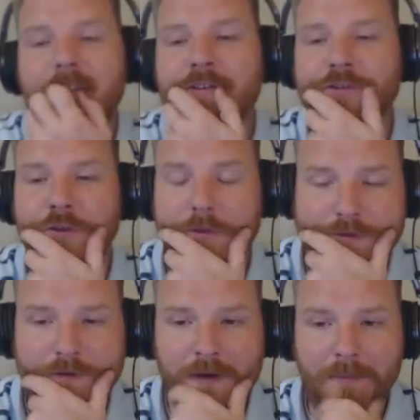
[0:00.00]
He screwed
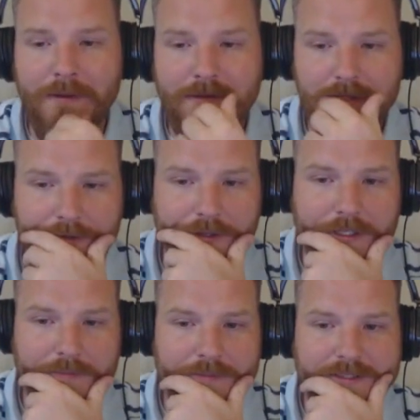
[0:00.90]
himself up. He was in a really
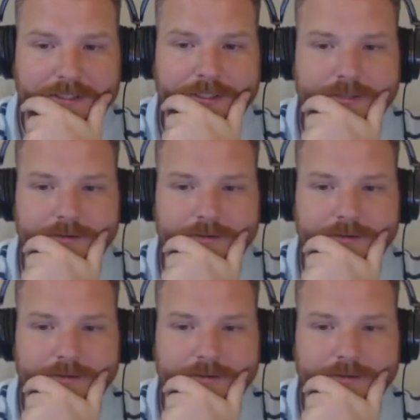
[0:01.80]
good position.